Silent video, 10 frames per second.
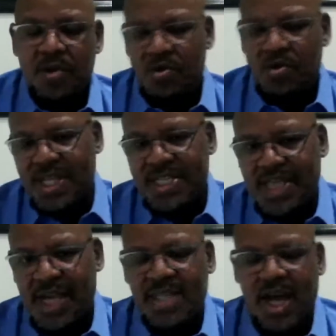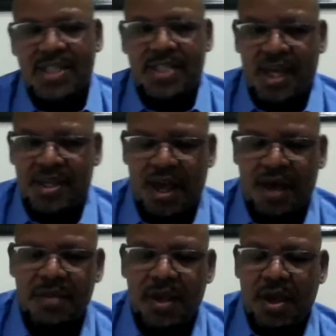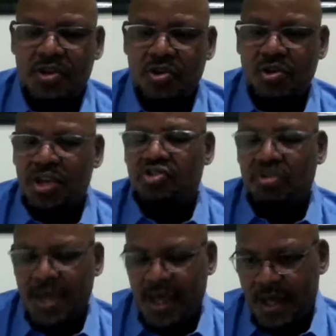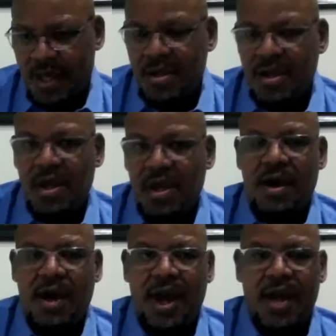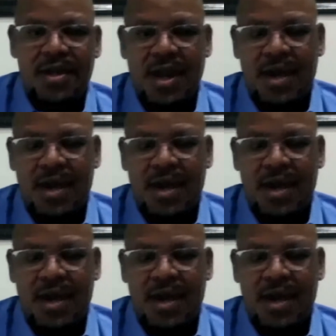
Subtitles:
those are the sectors that you need to be in. And